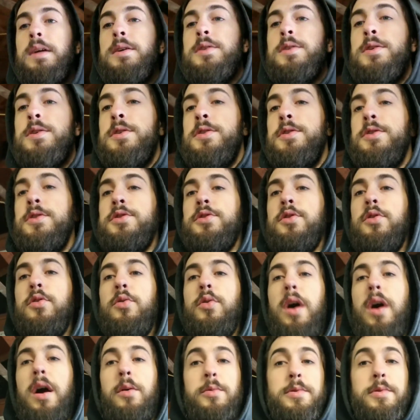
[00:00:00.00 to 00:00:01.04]
So I
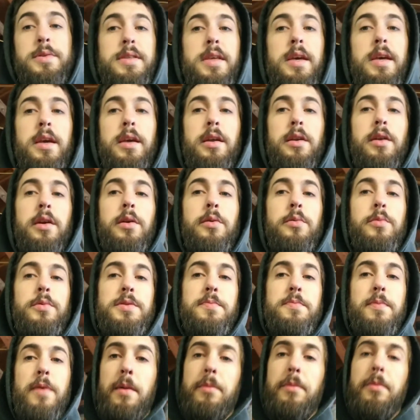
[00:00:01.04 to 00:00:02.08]
was thinking it was
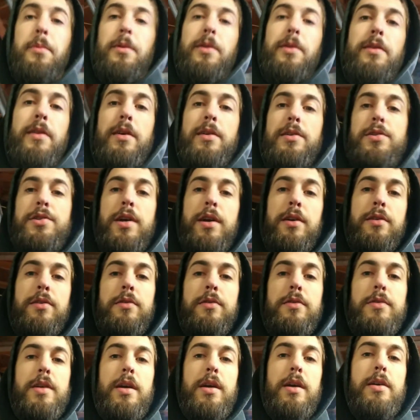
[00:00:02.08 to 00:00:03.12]
probably the injectors,
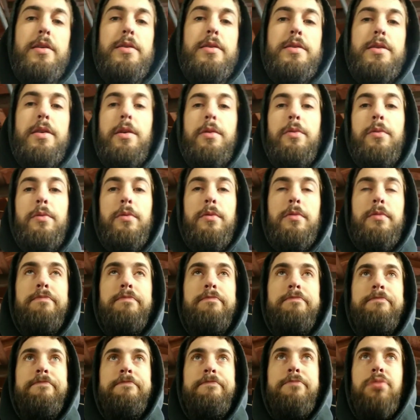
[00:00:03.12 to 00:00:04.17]
as they were
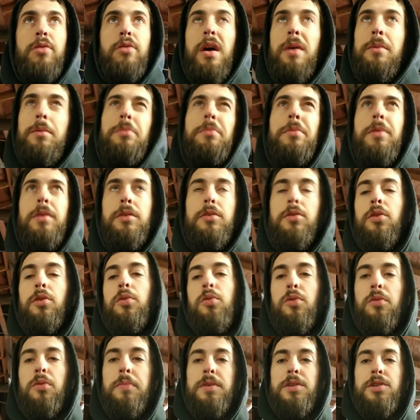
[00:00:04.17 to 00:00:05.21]
probably due to be
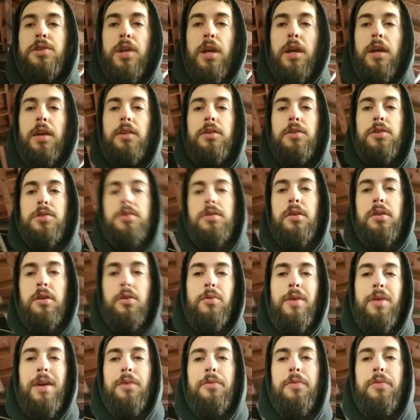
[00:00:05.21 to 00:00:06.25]
changed
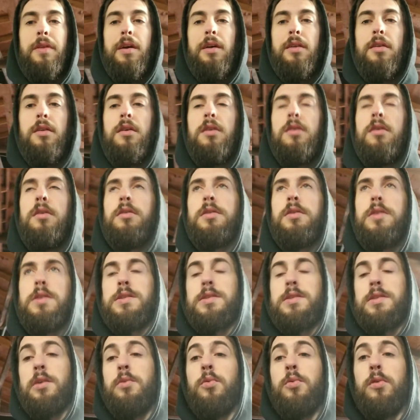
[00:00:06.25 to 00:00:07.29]
around then, since they
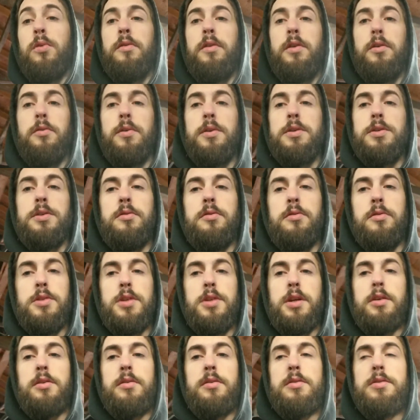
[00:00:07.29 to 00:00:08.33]
were the original
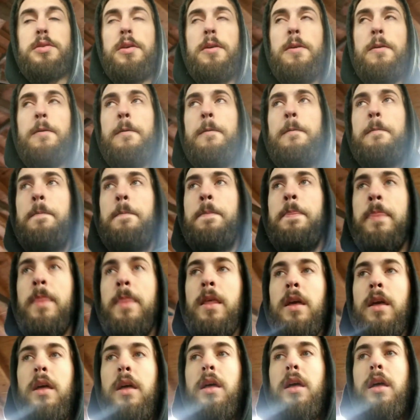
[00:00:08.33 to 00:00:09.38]
injectors.
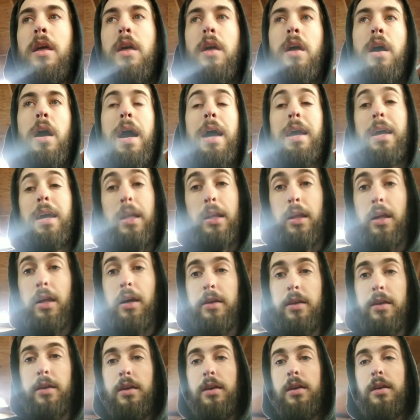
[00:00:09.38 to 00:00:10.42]
I got
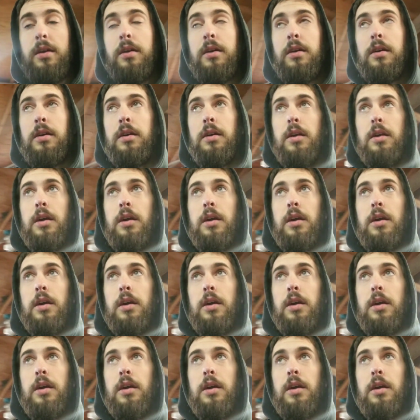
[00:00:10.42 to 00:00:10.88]
lucky. I